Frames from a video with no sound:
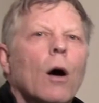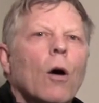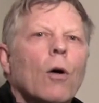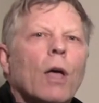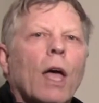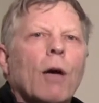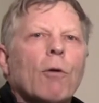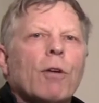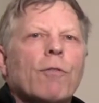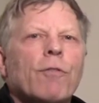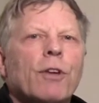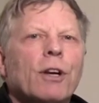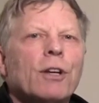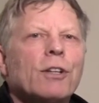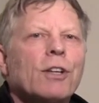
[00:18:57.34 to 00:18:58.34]
Okay, we
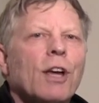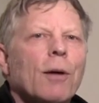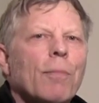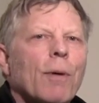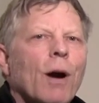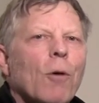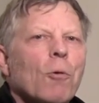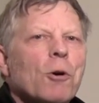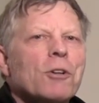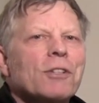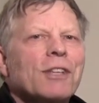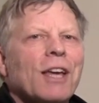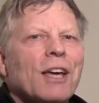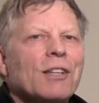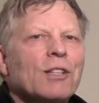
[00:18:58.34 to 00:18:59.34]
finished up our
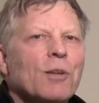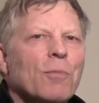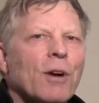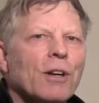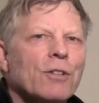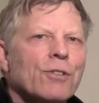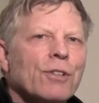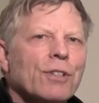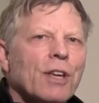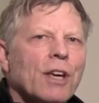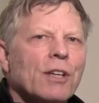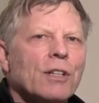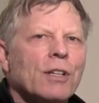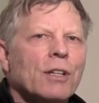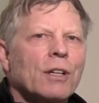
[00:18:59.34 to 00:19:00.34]
worst case
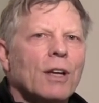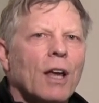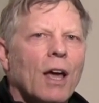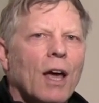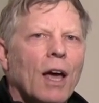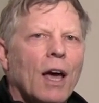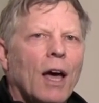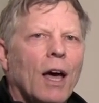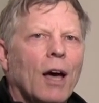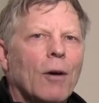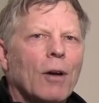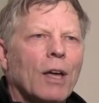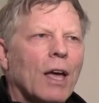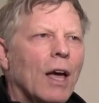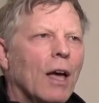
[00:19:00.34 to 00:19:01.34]
depressurization
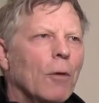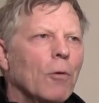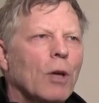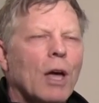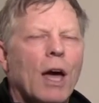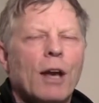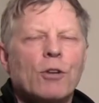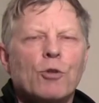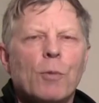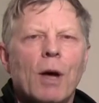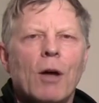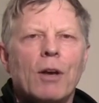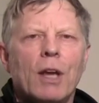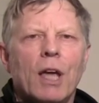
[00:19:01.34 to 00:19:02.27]
and we got it to about